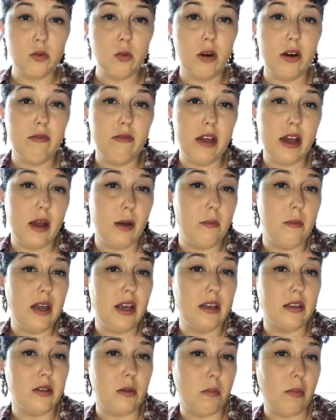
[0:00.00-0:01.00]
One of them
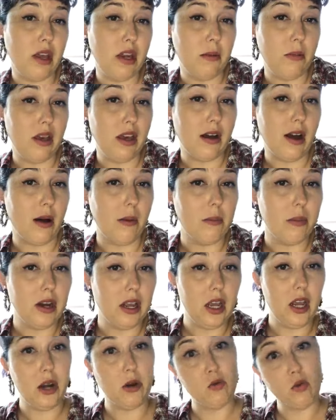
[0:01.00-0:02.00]
is a B2B
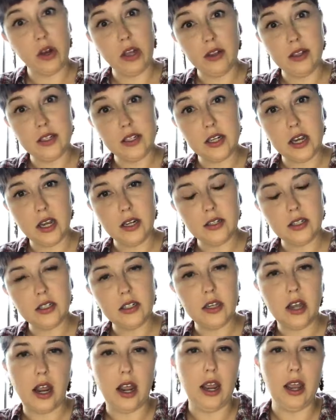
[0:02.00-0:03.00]
company in real
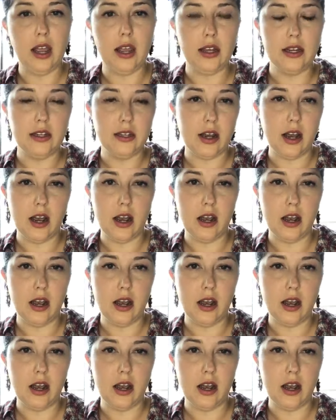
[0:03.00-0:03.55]
estate and